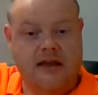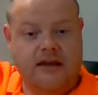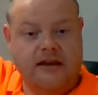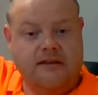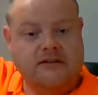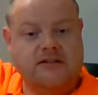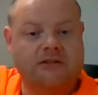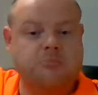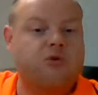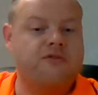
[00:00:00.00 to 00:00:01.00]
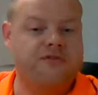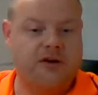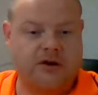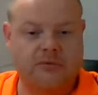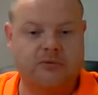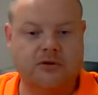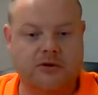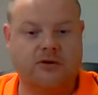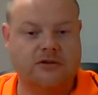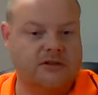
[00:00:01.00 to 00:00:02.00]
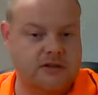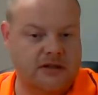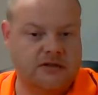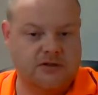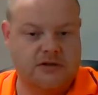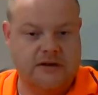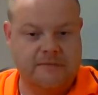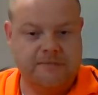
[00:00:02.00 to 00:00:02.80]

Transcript: Now this is more variable across the industry.